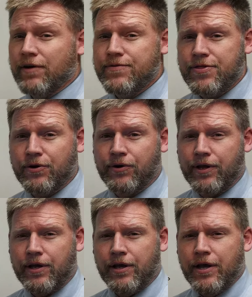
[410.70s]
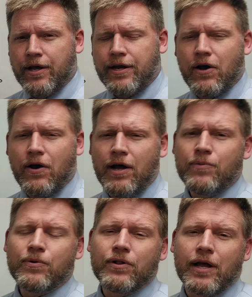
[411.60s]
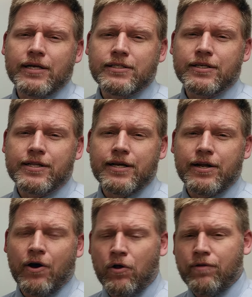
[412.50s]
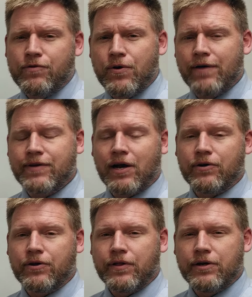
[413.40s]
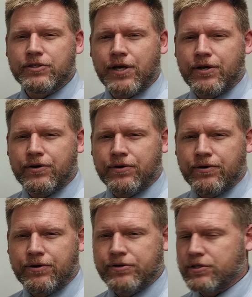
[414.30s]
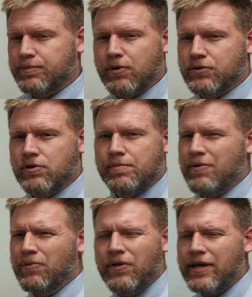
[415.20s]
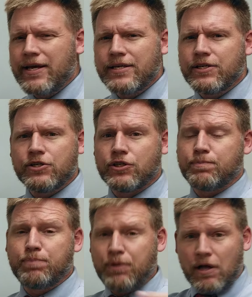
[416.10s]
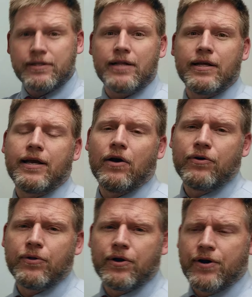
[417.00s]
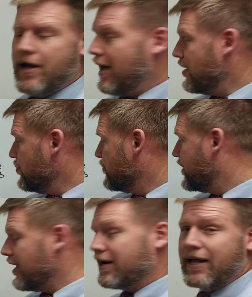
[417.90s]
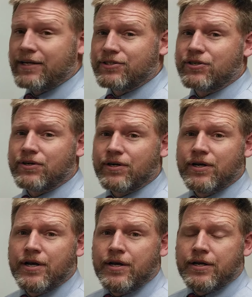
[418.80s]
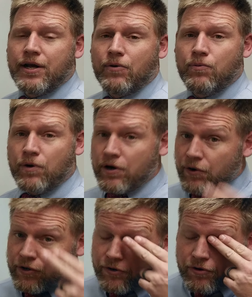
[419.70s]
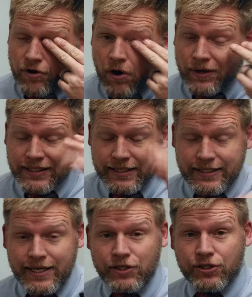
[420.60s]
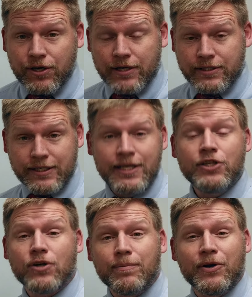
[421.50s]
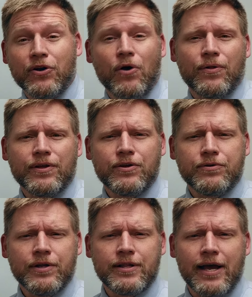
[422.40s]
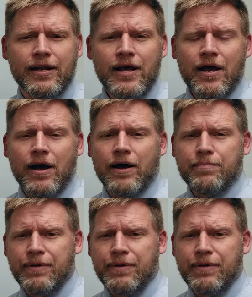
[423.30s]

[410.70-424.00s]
of 30? Now, I realize that all of you have calculators at your disposal, and it'd be really easy to just plug that in the calculator and you get an answer. Now, we're going to know as a teacher, I'm going to know that you did that